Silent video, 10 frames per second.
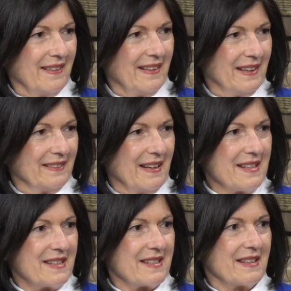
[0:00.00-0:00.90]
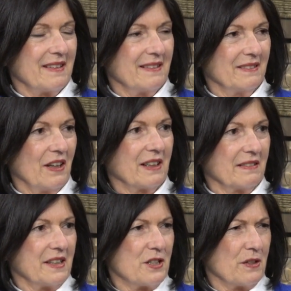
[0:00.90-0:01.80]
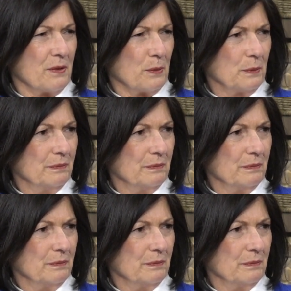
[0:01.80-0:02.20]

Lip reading: and less likely to